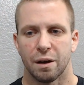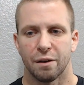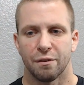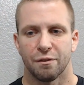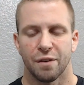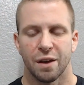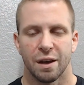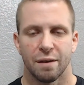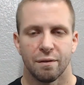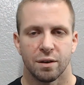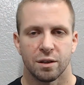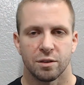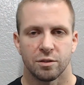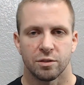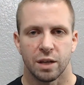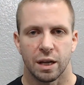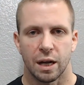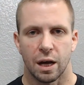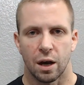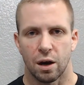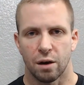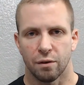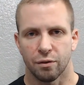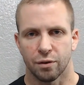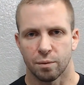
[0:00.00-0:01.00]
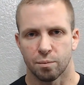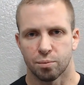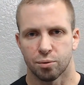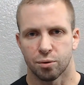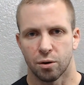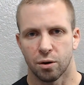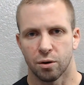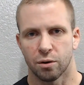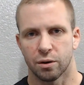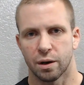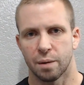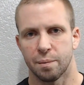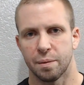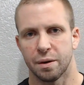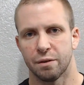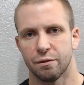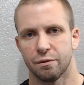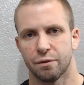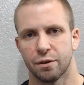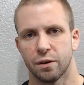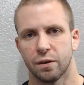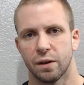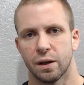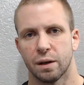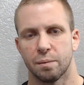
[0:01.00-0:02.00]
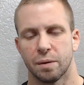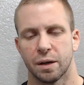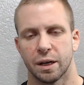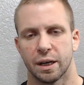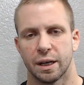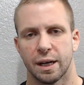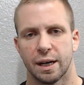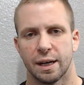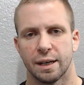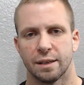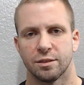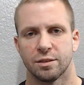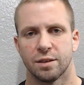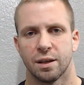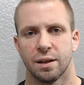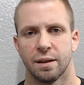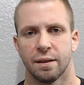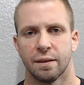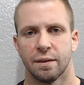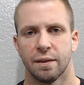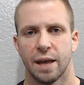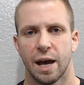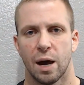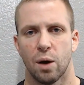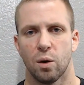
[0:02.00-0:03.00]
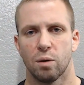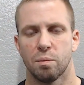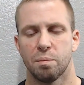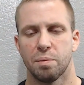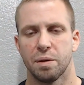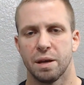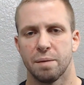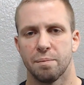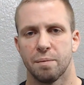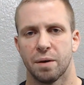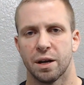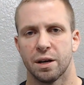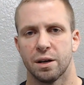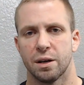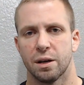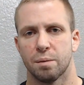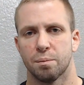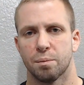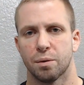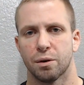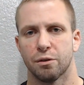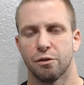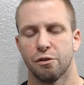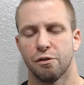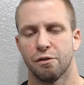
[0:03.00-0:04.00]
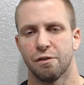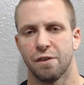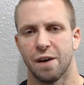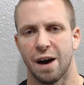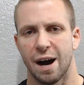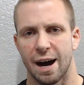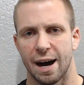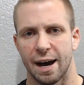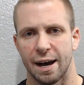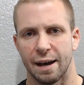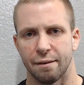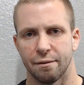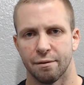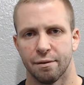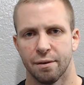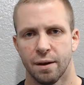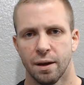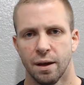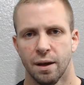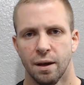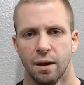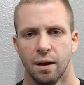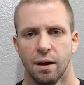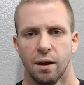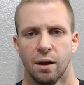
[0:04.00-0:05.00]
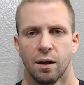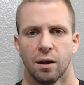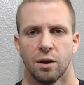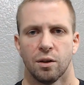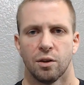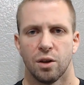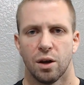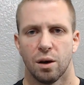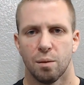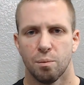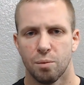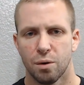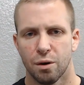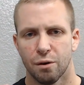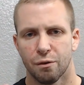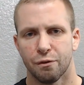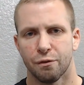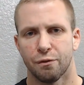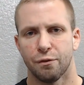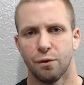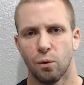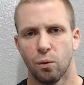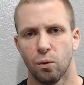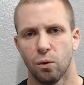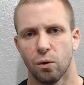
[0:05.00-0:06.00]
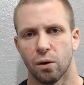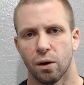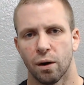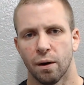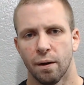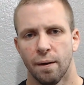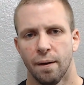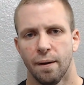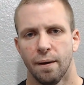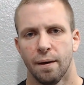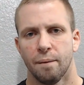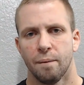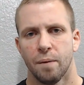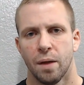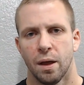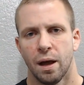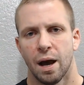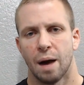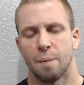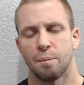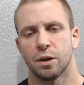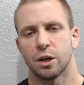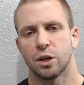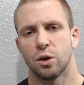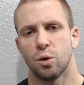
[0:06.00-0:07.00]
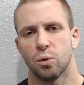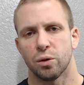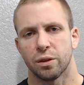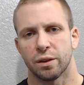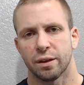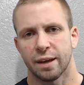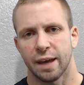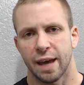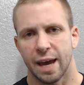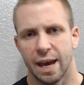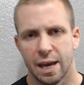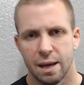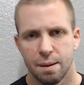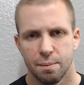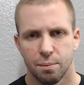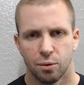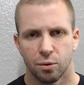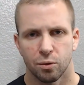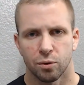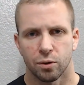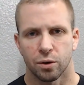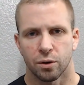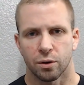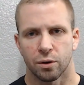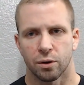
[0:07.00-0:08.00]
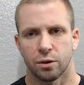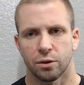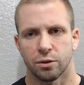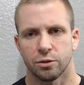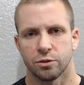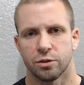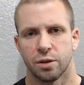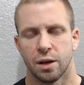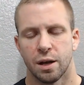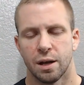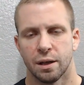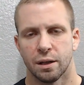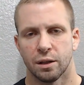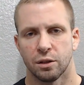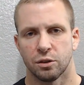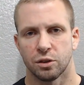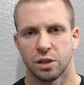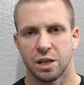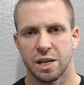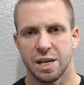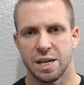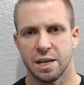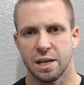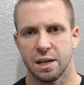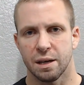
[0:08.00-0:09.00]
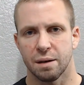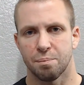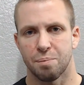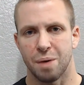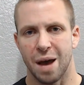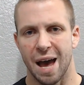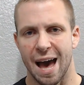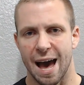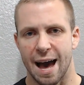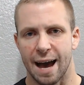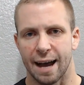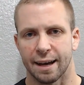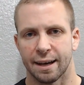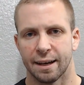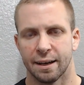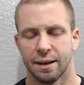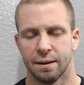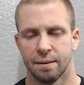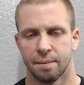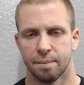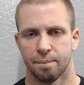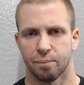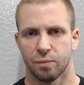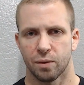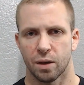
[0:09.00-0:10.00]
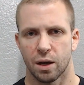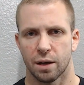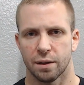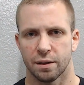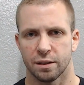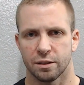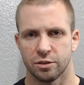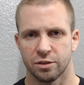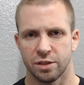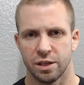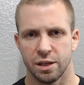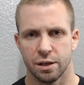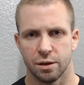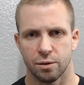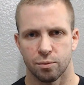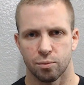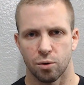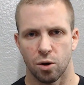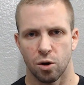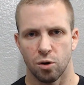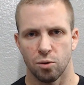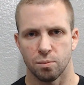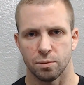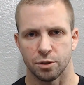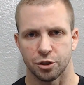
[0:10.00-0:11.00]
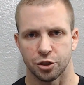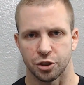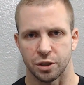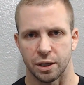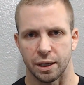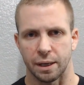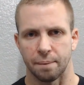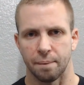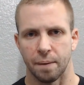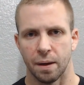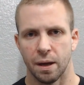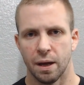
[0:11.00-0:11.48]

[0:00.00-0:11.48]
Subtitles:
favorites that I often program in for a lot of my guys. That would be my number 5. Number 4, I'm going to go with cable curls, leaning back on the seated row machine.